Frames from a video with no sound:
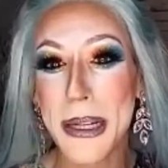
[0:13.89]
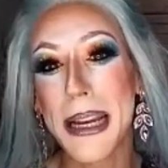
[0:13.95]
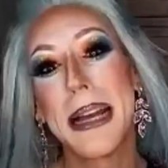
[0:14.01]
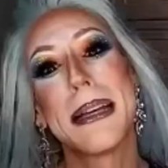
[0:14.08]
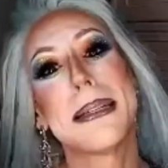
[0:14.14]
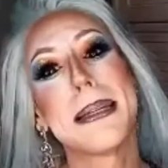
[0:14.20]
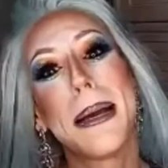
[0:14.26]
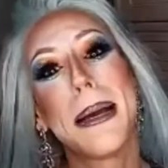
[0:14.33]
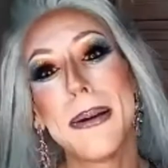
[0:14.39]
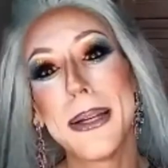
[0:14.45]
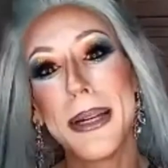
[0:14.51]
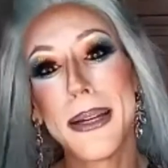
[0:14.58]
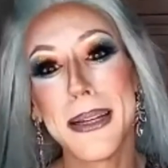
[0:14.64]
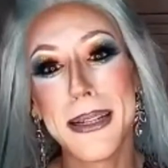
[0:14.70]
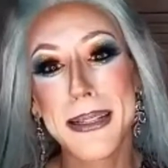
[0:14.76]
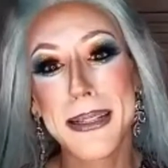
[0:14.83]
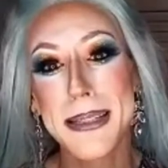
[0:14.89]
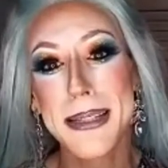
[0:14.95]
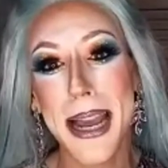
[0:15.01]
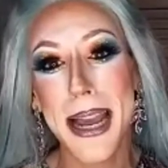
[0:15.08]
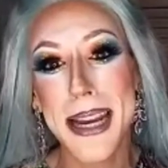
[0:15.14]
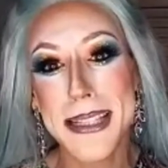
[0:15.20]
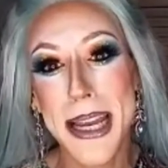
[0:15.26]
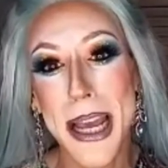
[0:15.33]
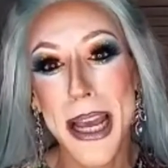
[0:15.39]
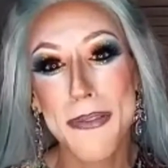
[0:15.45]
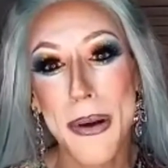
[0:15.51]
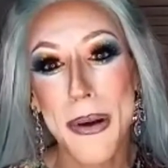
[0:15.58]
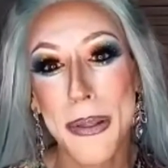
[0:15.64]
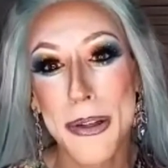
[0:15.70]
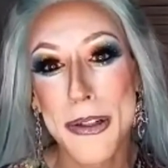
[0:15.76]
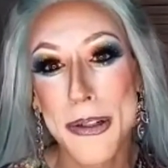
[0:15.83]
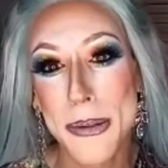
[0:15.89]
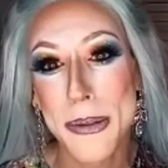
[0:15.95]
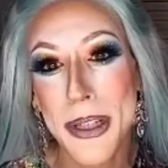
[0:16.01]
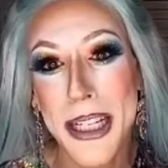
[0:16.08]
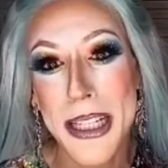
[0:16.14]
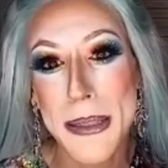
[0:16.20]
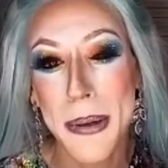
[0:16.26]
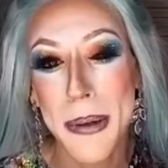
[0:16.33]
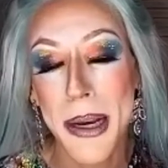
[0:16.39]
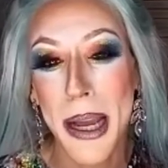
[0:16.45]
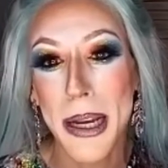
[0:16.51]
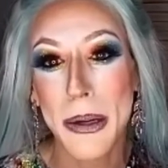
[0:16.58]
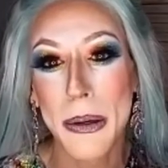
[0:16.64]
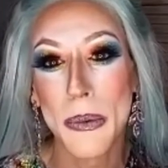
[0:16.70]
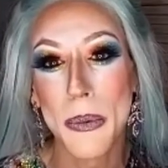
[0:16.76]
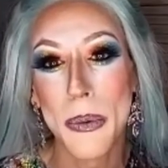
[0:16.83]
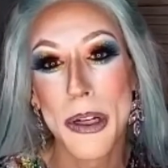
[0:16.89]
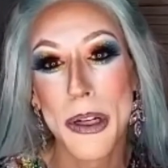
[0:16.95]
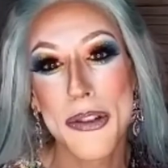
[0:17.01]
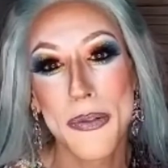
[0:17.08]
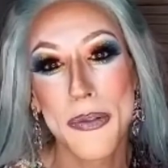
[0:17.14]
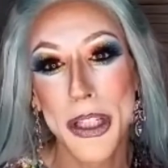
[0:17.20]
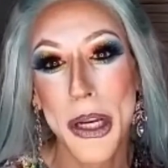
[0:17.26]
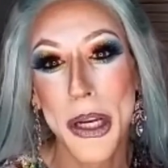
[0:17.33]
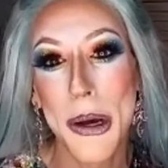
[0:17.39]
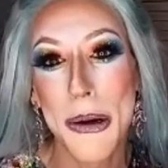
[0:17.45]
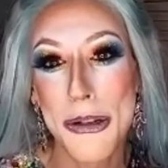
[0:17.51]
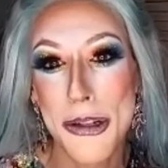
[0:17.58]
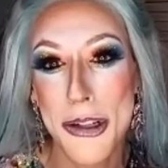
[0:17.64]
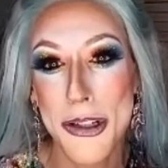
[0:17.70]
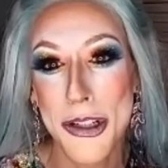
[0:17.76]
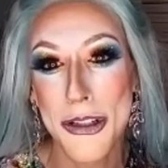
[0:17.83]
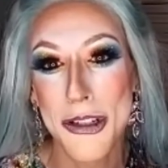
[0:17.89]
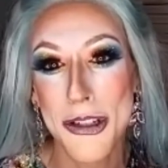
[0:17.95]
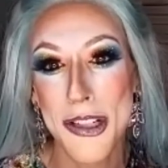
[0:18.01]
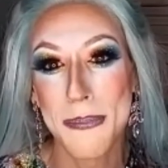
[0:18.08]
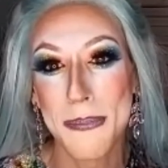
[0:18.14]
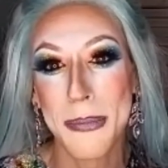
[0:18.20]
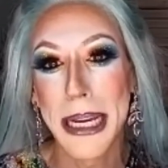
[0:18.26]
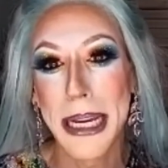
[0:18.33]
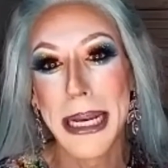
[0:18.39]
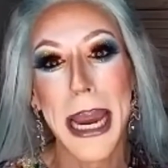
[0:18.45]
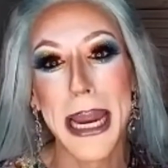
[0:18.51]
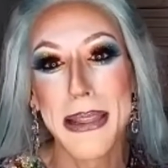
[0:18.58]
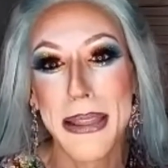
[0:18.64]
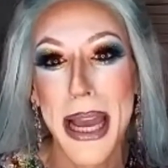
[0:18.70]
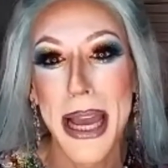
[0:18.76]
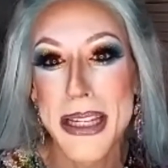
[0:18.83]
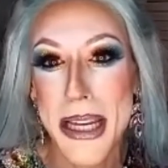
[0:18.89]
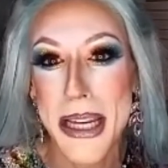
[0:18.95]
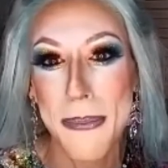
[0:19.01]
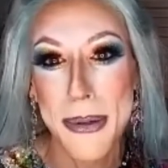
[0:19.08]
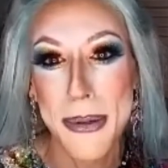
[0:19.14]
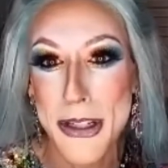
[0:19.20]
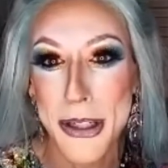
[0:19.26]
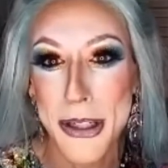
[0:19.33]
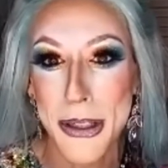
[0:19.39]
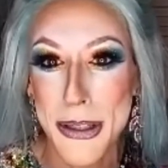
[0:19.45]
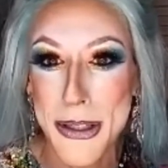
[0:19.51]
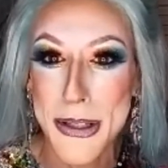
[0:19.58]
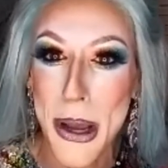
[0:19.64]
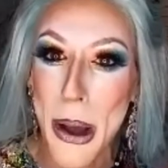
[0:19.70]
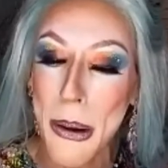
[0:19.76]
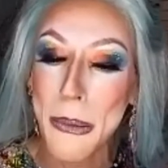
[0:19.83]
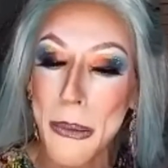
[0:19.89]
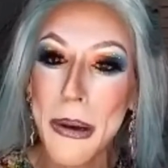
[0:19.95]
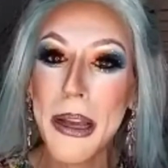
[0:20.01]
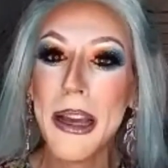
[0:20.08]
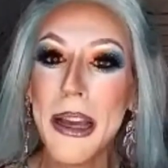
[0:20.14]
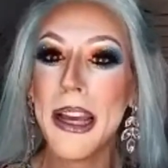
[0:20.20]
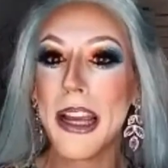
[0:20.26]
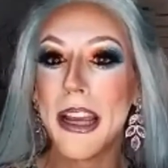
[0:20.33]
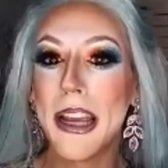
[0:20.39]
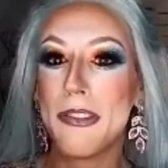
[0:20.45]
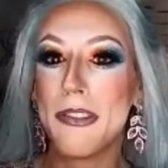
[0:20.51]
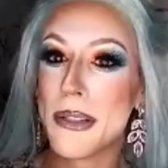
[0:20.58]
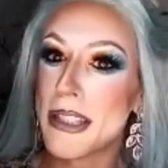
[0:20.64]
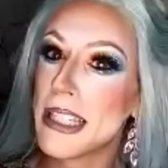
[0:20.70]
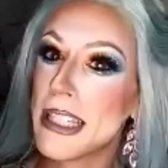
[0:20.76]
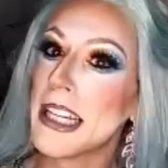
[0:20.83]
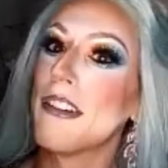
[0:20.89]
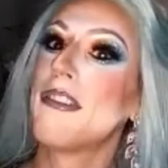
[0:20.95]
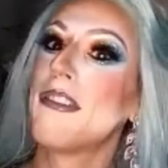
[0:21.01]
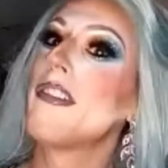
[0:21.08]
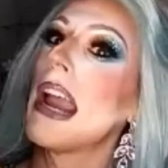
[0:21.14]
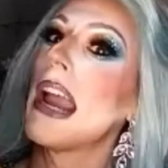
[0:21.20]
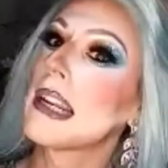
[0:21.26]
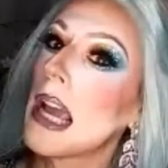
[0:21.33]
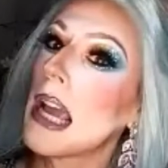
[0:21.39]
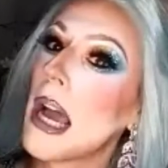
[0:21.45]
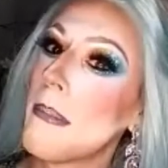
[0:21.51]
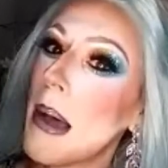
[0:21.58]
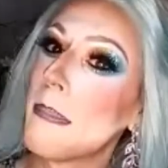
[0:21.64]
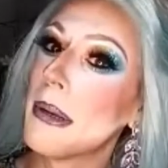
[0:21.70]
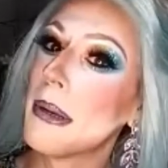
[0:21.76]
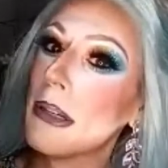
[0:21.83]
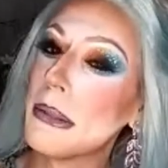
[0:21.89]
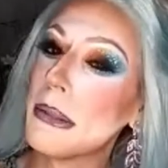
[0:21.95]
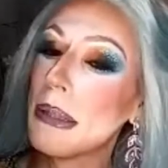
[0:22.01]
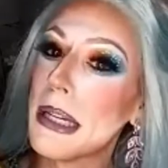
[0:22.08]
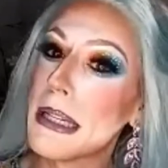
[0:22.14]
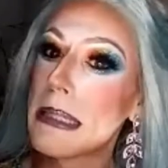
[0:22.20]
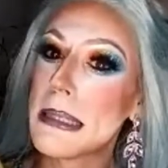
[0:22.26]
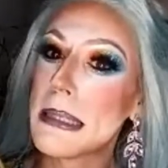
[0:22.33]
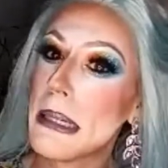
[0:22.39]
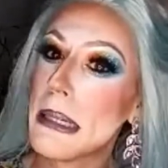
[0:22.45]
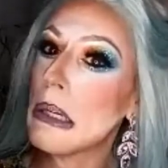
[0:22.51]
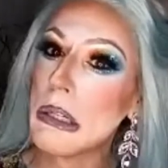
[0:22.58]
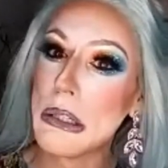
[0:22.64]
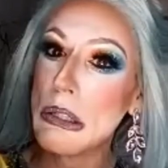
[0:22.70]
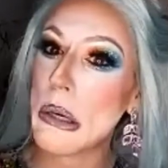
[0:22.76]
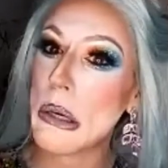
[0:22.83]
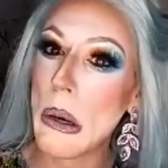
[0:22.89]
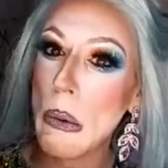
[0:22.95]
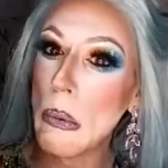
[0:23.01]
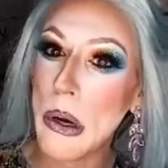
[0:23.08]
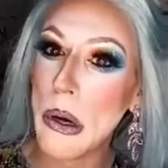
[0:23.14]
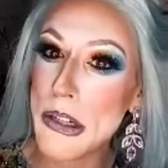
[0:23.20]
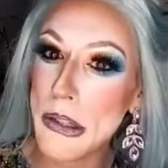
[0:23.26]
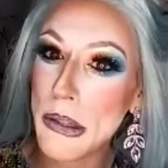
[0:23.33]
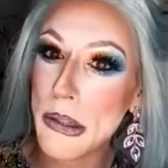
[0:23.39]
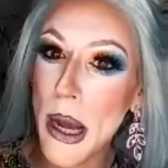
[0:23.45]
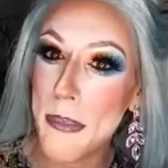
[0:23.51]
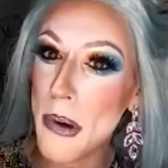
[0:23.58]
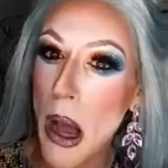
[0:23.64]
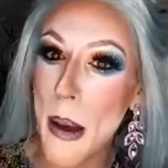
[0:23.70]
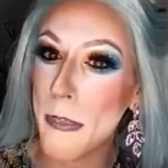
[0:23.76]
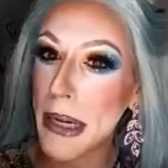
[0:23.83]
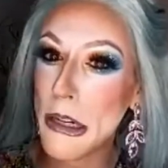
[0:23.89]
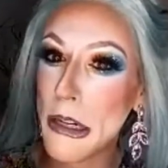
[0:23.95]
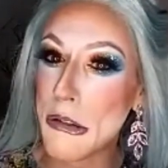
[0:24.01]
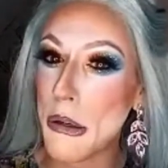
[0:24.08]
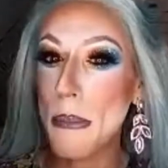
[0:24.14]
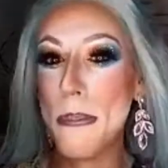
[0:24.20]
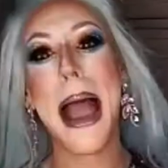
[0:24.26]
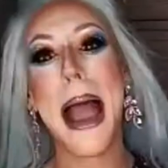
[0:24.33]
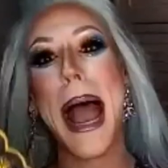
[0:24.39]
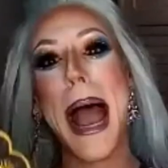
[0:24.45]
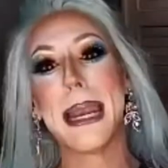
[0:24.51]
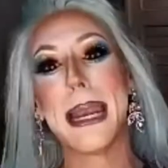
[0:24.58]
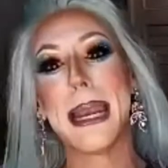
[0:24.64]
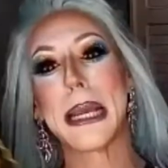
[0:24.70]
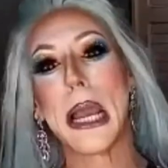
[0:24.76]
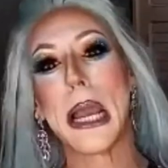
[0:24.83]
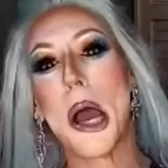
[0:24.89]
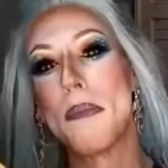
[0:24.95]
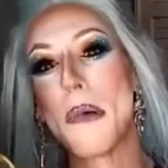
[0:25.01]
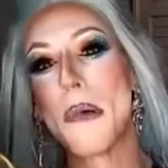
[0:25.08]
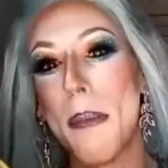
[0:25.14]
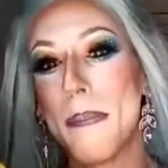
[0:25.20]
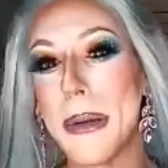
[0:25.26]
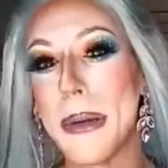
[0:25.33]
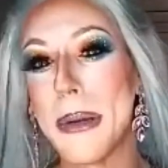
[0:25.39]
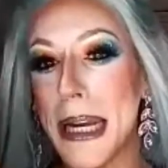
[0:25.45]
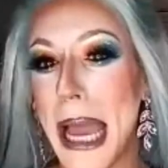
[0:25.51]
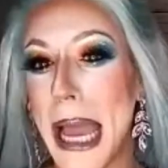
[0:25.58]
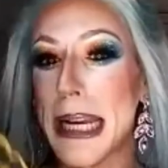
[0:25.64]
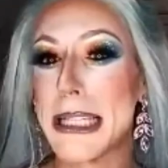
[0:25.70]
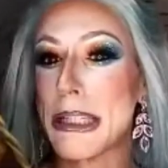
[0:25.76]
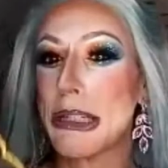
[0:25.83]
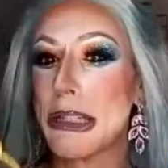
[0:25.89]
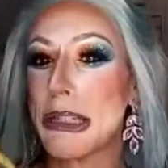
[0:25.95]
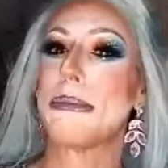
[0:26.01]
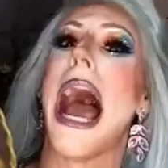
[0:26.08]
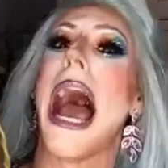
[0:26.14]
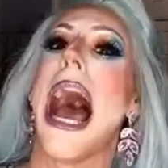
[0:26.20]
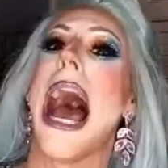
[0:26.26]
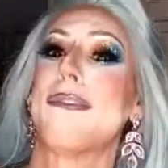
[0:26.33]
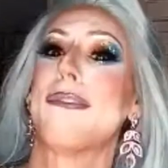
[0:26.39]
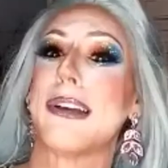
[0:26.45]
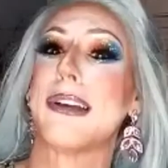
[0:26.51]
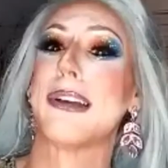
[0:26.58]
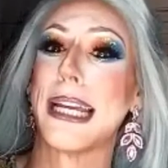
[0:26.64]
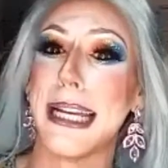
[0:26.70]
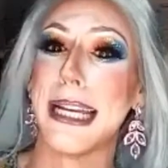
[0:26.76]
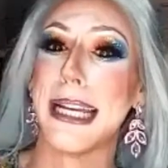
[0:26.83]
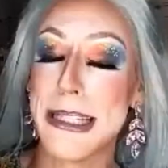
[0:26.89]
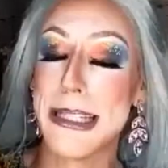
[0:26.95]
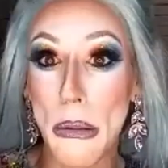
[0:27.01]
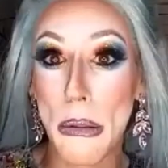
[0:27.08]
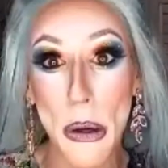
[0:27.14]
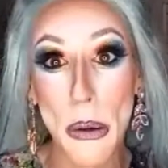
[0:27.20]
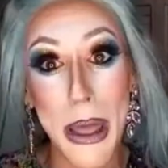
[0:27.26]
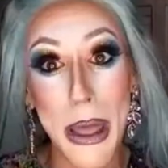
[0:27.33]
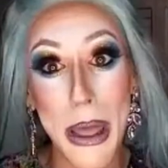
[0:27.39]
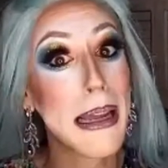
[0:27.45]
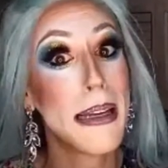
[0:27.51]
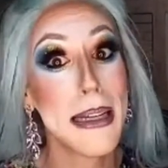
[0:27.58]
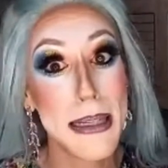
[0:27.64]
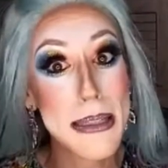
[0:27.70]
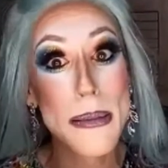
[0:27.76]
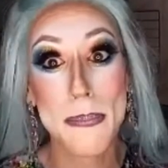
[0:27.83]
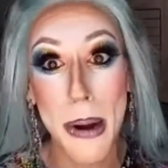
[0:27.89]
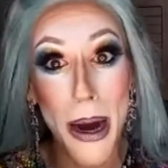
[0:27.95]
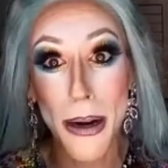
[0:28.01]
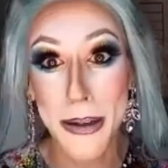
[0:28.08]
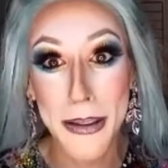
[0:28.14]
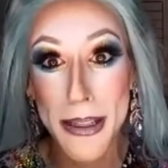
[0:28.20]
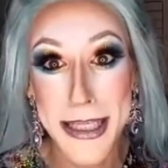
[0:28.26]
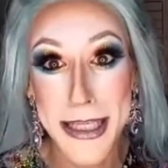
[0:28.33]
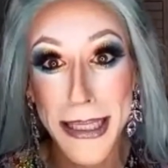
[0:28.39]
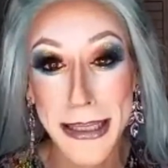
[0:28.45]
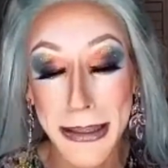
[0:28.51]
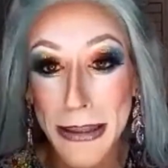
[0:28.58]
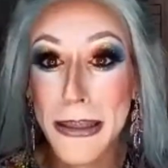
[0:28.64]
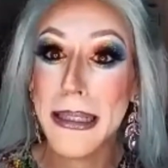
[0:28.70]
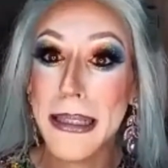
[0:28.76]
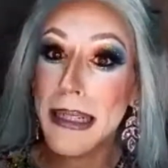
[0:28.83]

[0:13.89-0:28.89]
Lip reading: I tell you, it's nice to have all the trees, but I could wish for the ocean to just mediate that temperature. So if you see a fan come up and do this, don't wonder I'm not being dramatic. I'm not being extravagant, although that is part of the deal.